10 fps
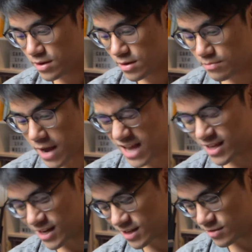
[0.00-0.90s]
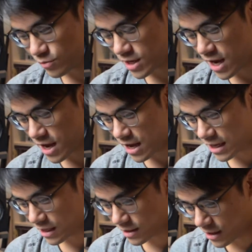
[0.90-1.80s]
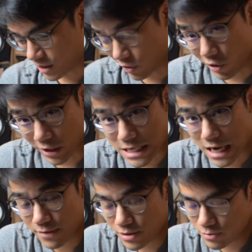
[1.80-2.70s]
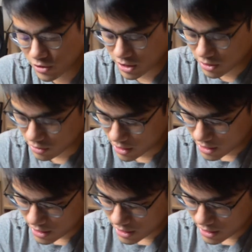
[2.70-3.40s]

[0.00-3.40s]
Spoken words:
back then when I had a lot of time in music school.